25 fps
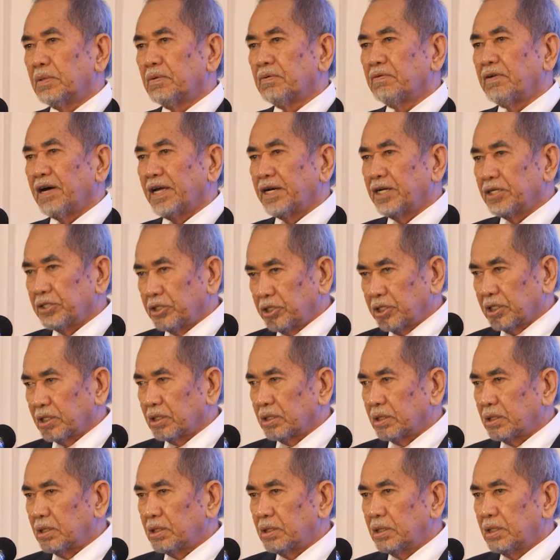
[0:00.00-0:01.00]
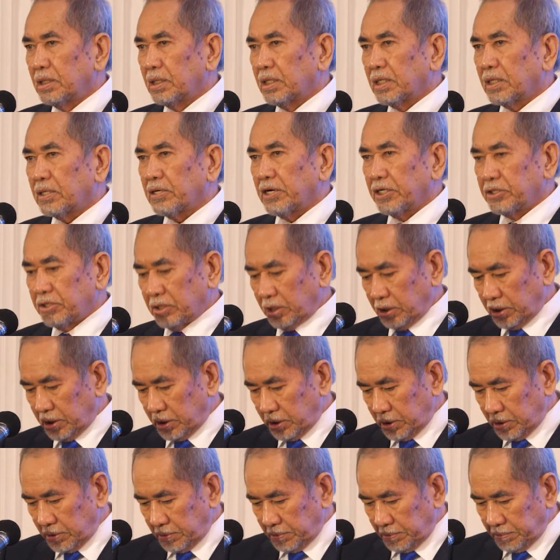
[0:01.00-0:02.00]
financial
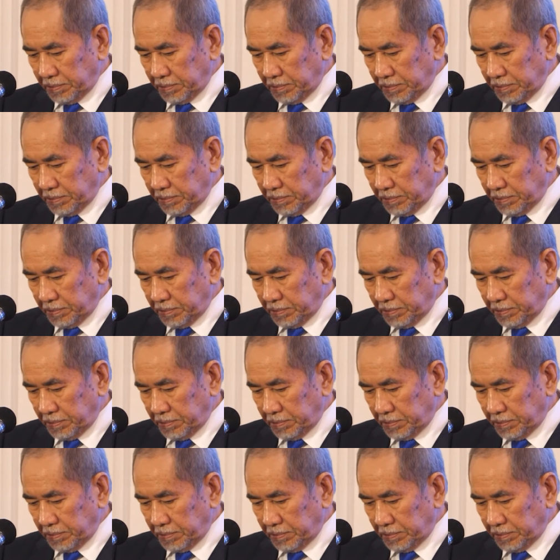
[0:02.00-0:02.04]
crisis.